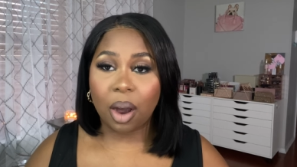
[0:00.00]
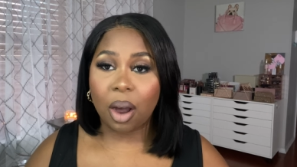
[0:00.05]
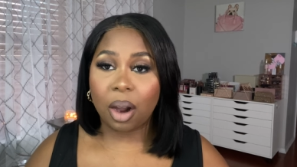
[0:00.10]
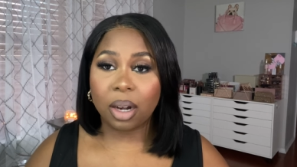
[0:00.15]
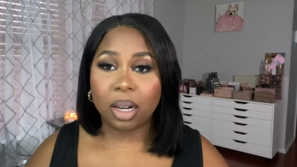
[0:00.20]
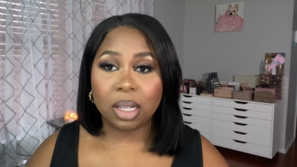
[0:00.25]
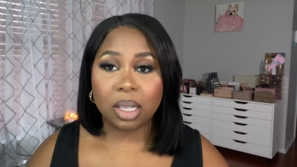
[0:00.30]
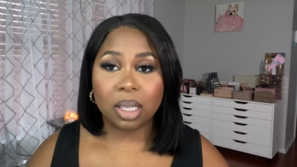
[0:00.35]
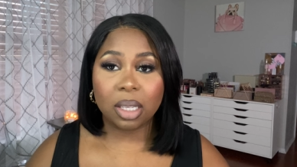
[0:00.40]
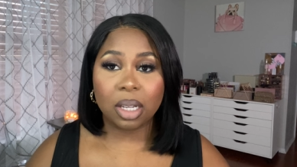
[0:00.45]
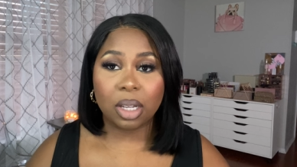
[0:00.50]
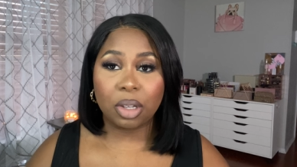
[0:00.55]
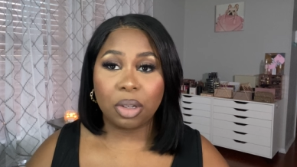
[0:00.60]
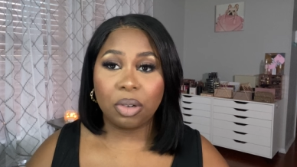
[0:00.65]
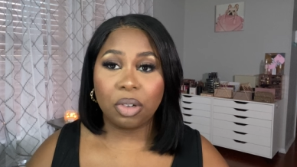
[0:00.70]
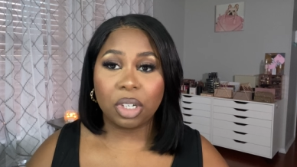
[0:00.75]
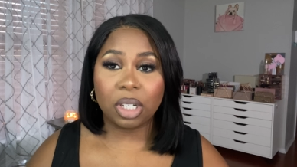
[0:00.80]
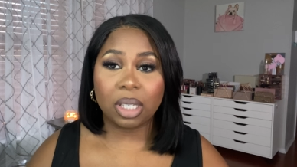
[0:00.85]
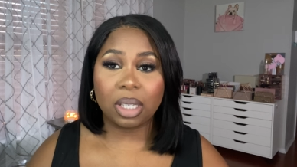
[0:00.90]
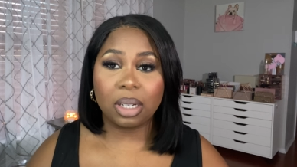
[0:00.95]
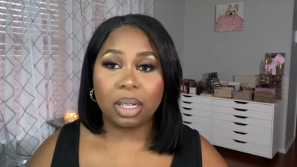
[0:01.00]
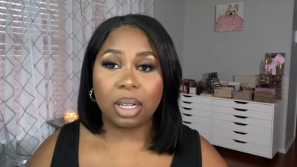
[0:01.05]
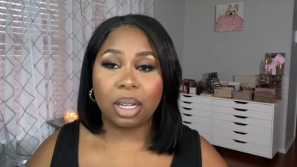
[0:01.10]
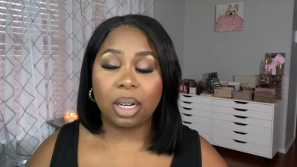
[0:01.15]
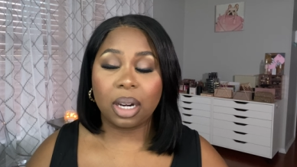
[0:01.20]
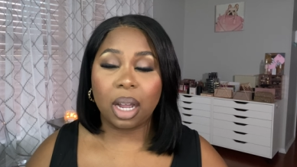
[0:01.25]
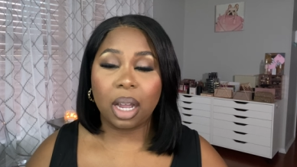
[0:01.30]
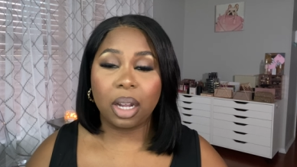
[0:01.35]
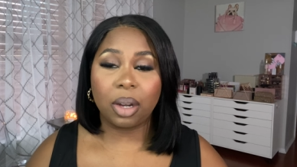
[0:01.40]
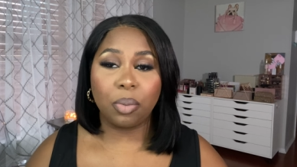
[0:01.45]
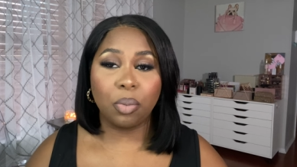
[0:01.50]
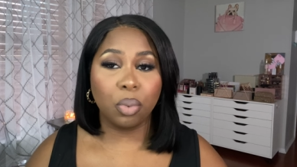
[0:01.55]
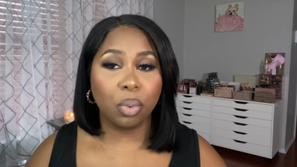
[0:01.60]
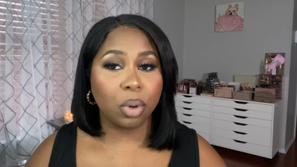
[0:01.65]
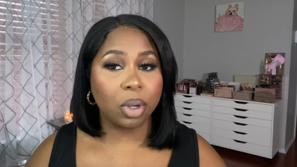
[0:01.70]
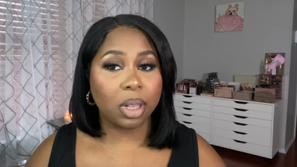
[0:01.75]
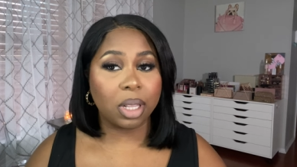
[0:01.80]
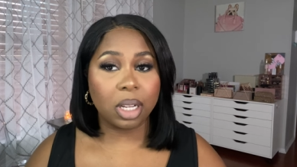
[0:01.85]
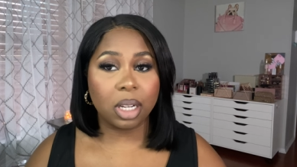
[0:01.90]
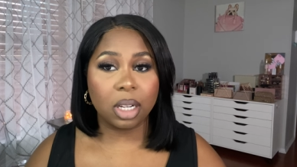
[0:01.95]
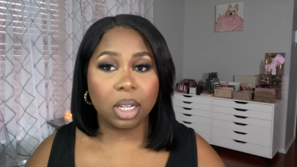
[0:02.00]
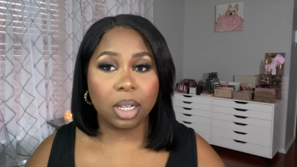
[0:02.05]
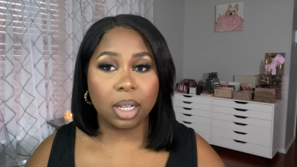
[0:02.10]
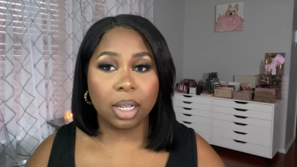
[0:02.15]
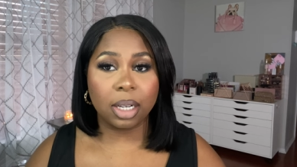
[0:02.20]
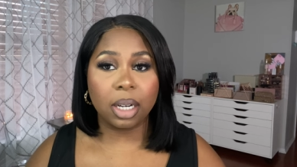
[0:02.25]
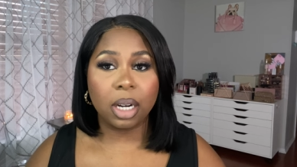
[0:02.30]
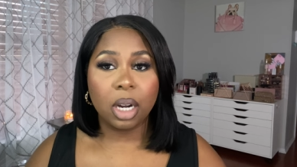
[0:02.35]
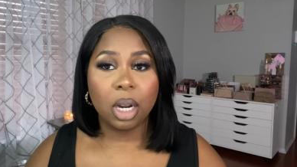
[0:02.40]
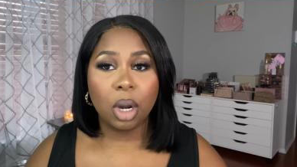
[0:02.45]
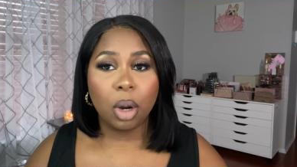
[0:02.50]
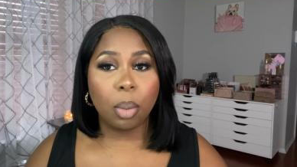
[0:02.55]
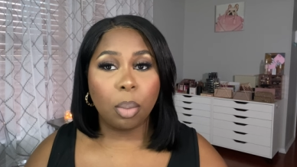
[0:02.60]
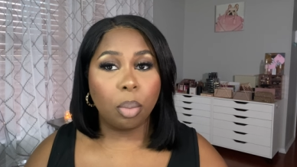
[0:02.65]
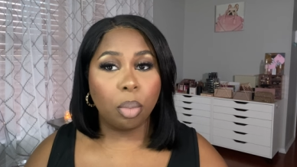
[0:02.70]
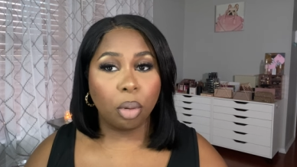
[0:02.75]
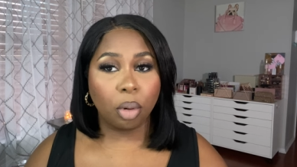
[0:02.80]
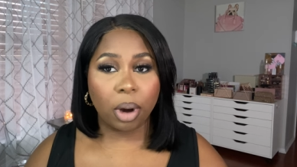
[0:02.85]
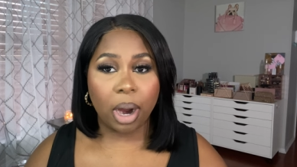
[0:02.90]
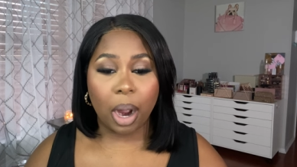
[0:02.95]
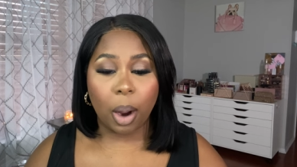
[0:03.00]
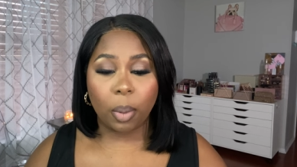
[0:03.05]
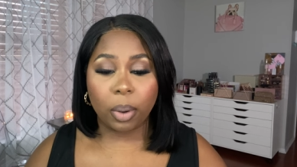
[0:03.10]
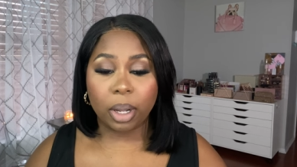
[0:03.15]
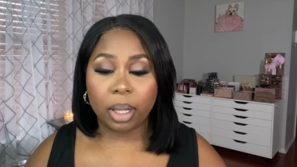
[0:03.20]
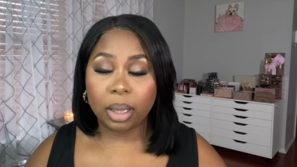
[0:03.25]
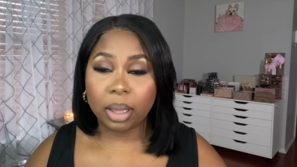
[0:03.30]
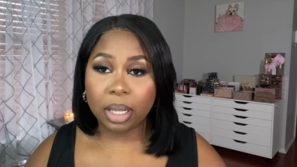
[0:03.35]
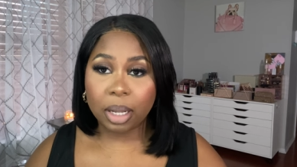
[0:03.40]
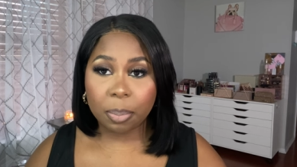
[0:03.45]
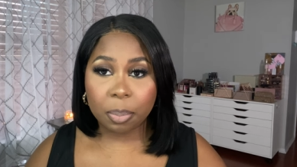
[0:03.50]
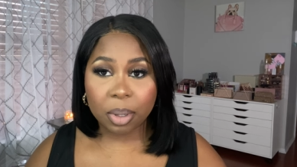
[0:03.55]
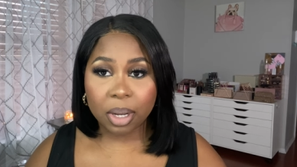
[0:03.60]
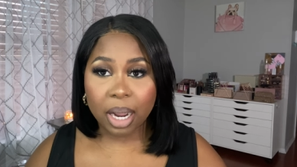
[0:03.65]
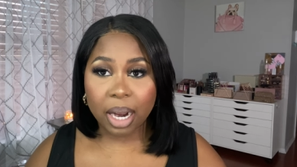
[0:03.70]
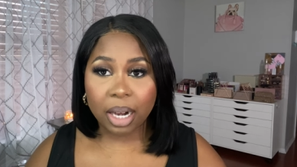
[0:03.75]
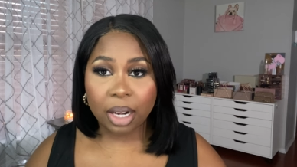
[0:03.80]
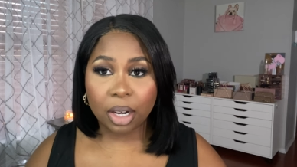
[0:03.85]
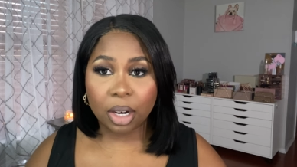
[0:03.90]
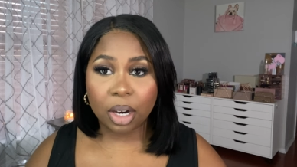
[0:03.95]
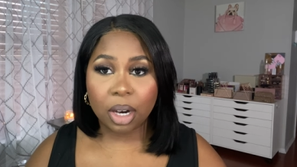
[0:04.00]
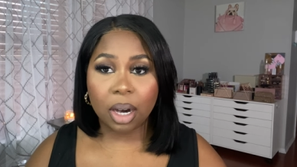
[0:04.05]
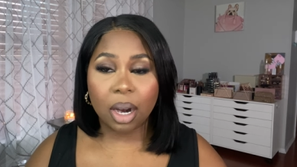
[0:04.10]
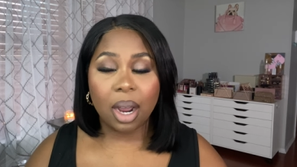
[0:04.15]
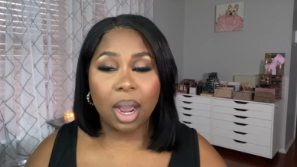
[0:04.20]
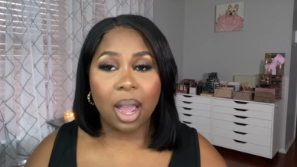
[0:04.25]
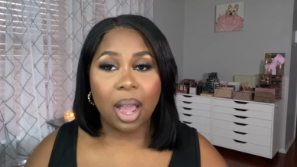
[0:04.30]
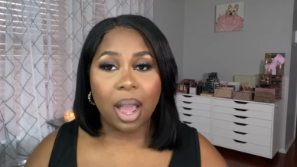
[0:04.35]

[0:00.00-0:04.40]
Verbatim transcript: Honestly, you just need a really good brown lip liner.